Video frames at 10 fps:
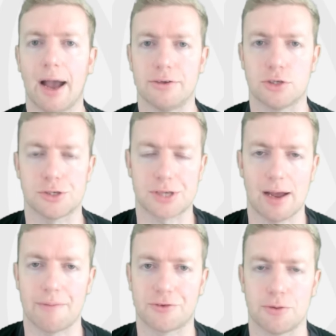and just
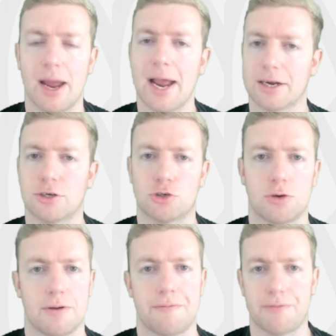have some
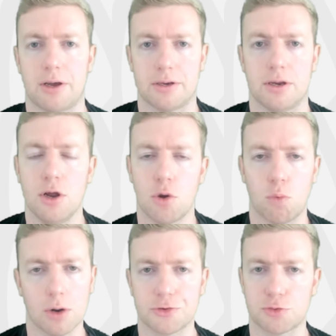extra fun
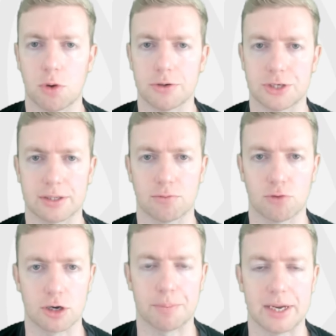whilst watching the
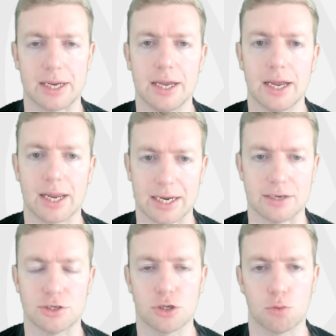rugby
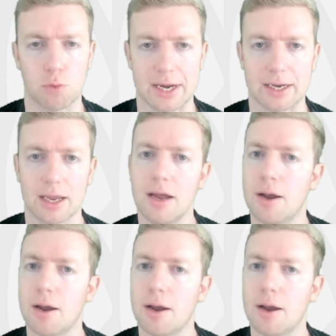each week.